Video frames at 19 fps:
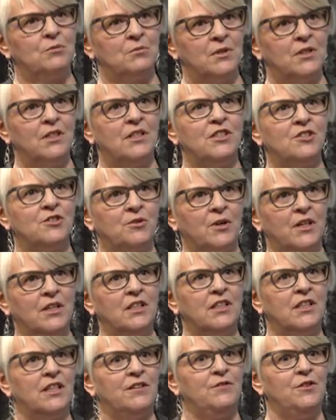really
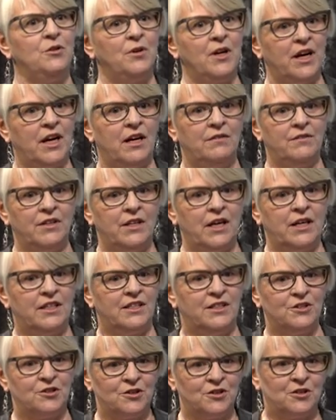struggling, if you have that
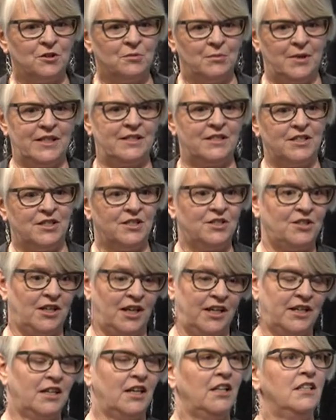internal message
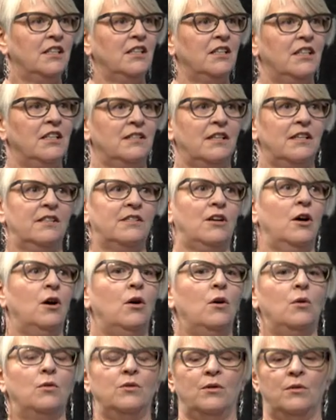like I did that says,
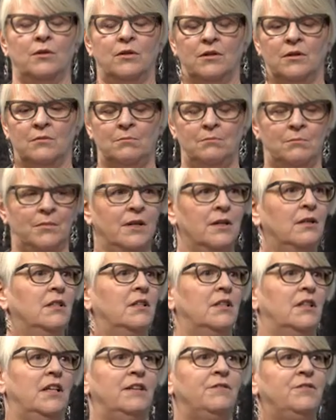oh,
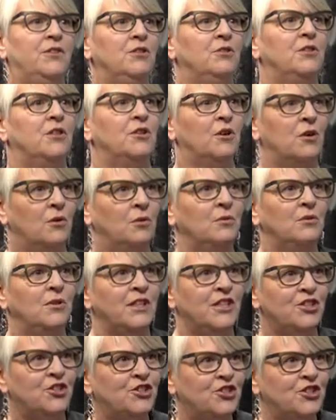Marilyn, if you could
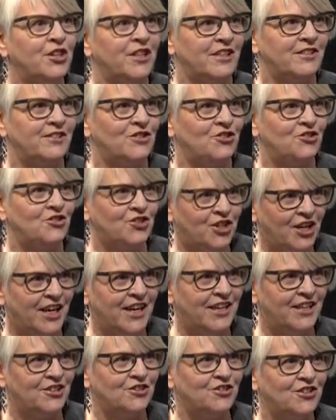only just
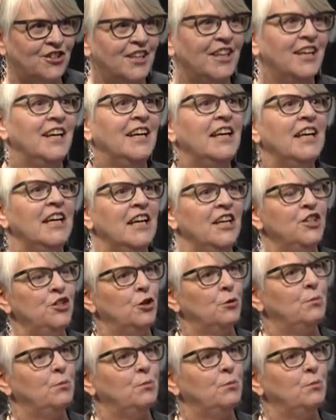change, you'll